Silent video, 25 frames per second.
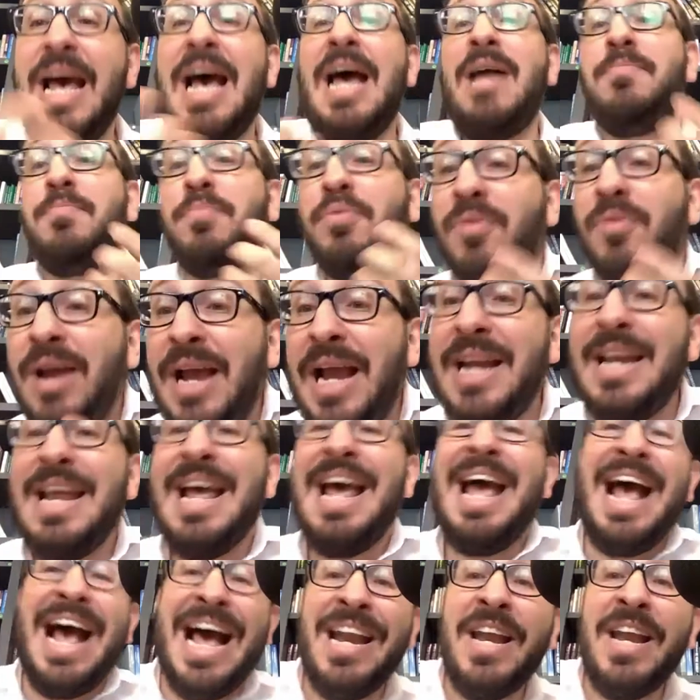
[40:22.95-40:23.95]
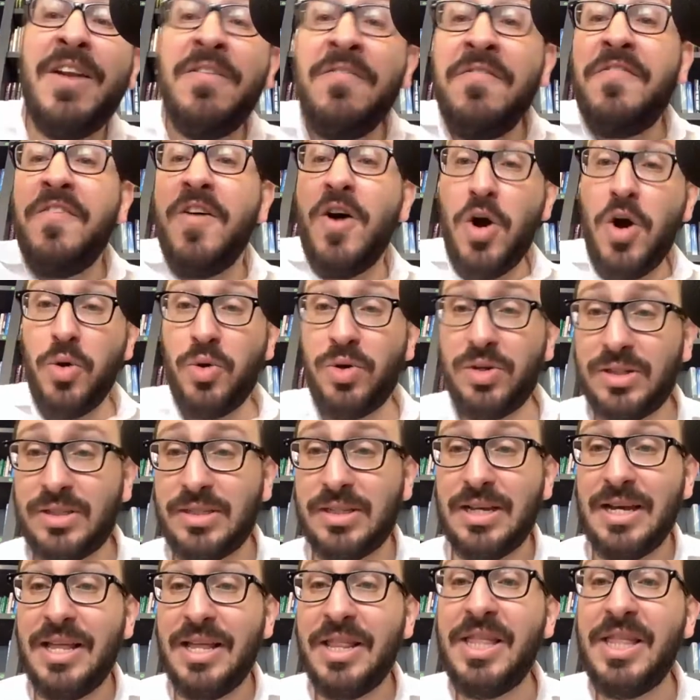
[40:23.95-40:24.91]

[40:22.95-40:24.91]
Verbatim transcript: had prayed, had invoked